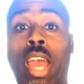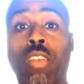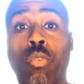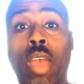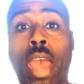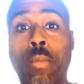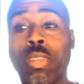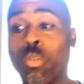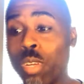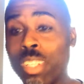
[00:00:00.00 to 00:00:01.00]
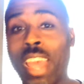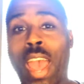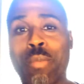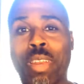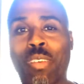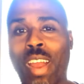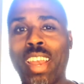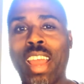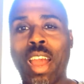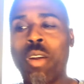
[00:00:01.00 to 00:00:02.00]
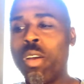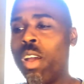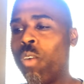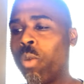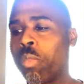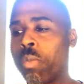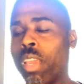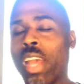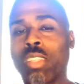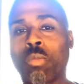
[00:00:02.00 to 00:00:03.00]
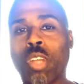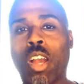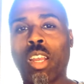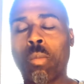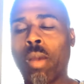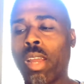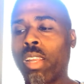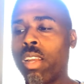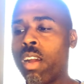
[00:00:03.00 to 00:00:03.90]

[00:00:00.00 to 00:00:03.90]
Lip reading: kind of what's happening right now with me as I'm talking about it.